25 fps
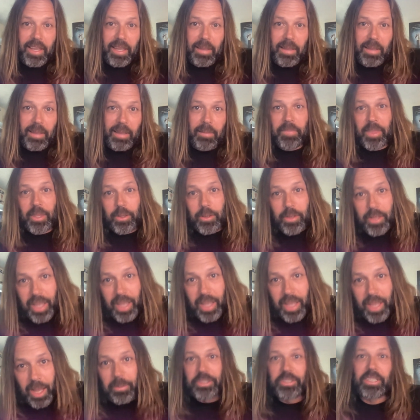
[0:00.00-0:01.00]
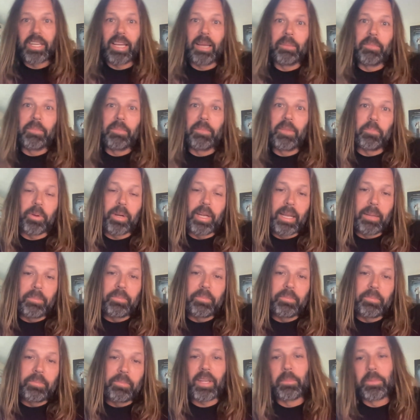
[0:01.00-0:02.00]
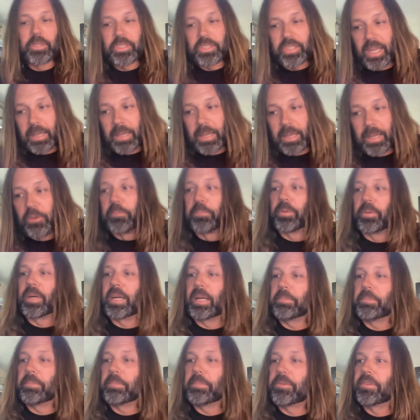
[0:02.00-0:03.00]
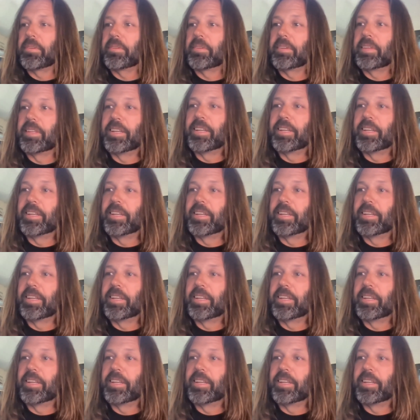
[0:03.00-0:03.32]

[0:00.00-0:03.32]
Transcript: time, how much time you have prepped, how much time you've prepped,